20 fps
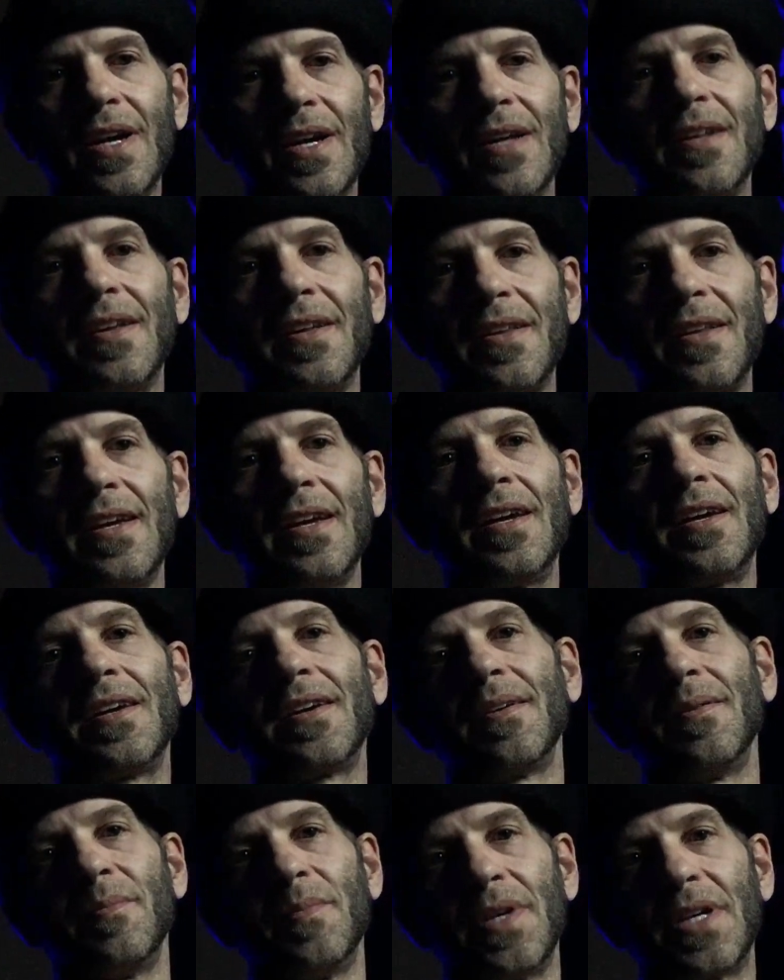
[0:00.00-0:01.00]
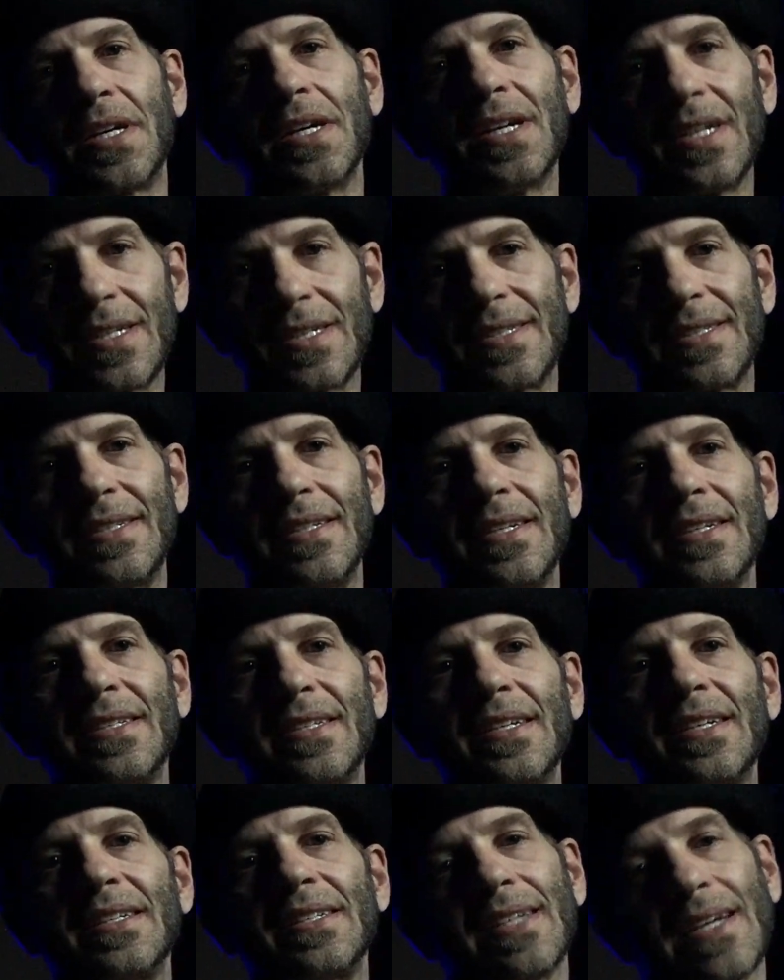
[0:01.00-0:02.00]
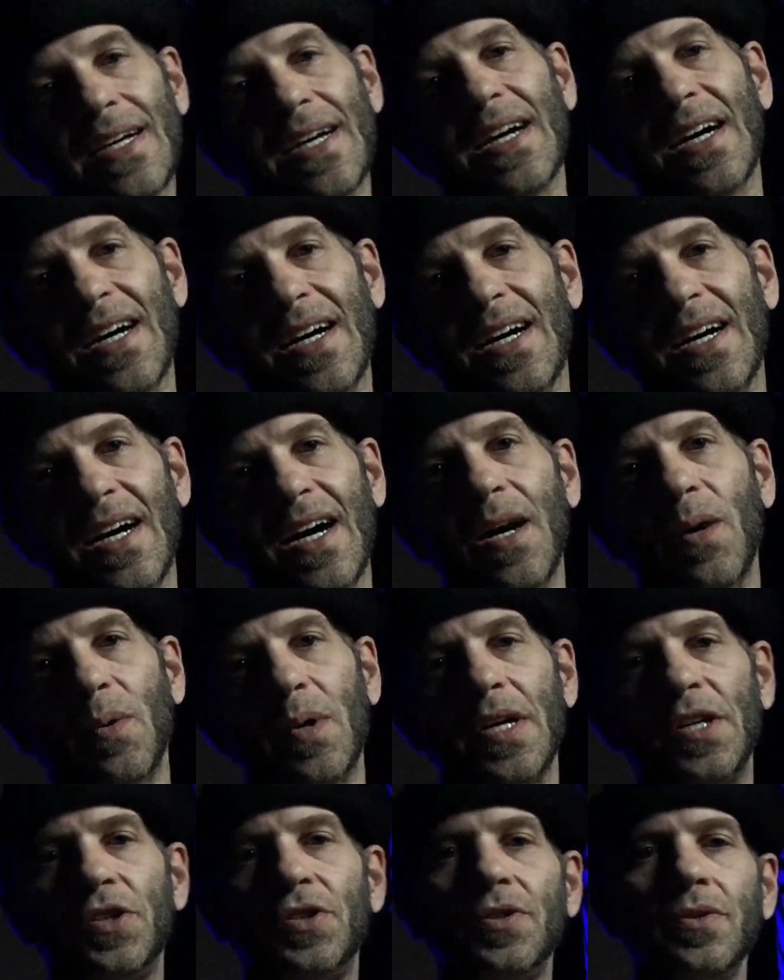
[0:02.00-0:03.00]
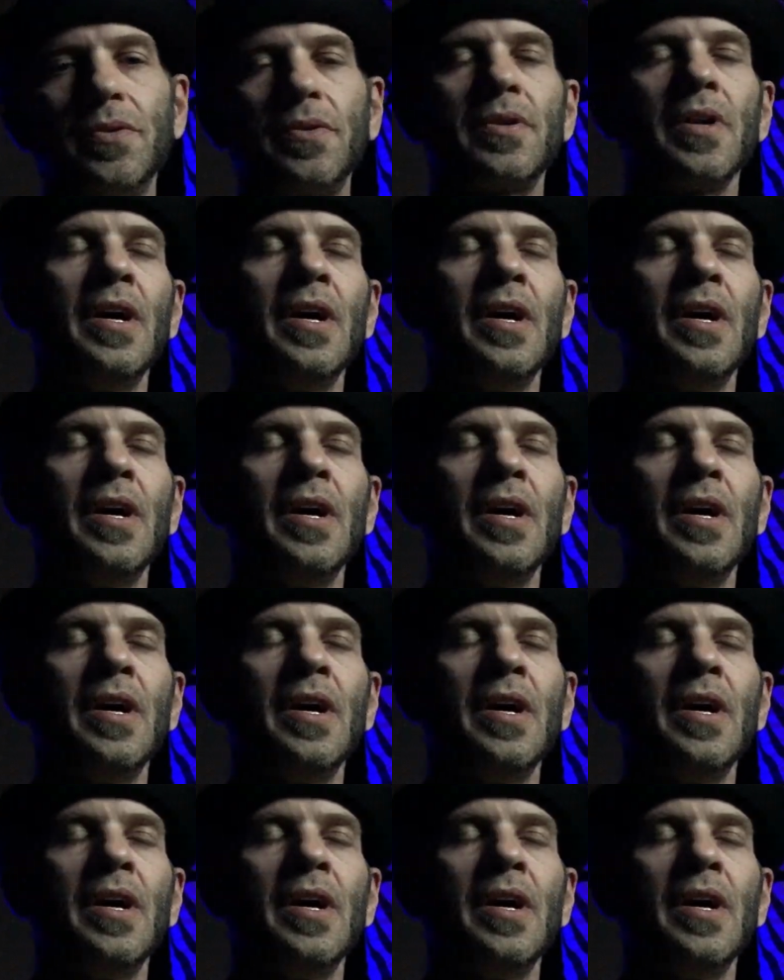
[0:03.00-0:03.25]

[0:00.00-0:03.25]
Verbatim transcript: editing, because this is how I shoot.